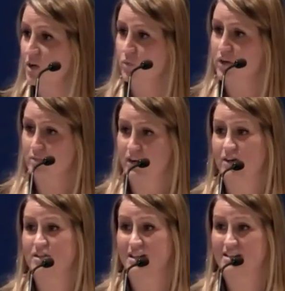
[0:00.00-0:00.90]
we are
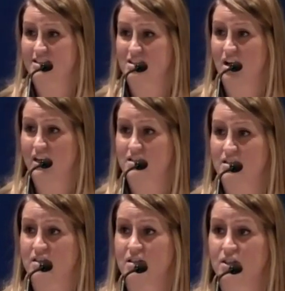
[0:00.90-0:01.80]
prioritizing talking
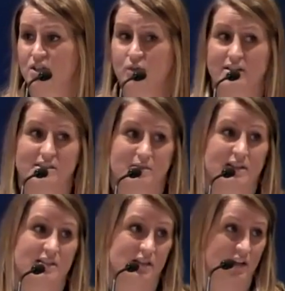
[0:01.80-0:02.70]
to US
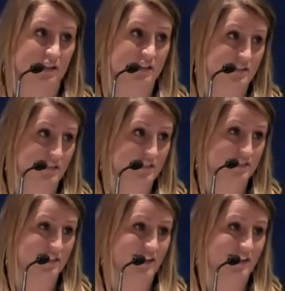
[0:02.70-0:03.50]
domestic audiences.